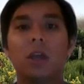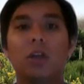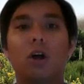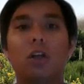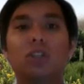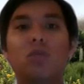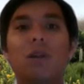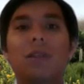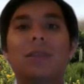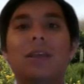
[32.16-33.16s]
You'll also want
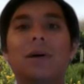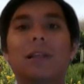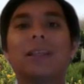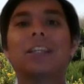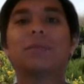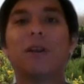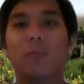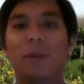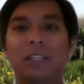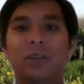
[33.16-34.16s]
to think about the
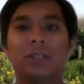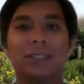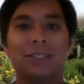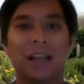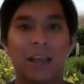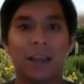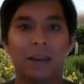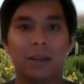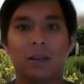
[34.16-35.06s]
experimental design.